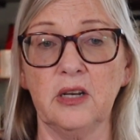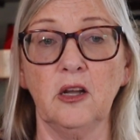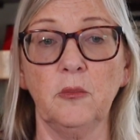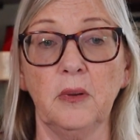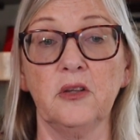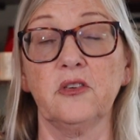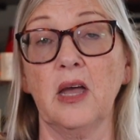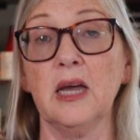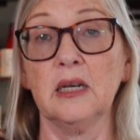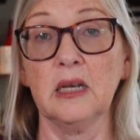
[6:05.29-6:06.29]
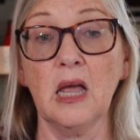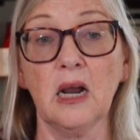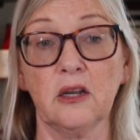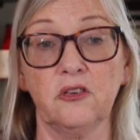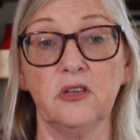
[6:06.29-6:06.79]
that help us
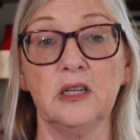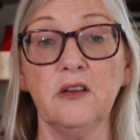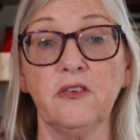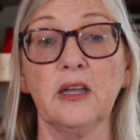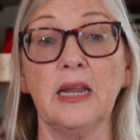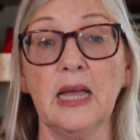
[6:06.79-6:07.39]
unlock a significant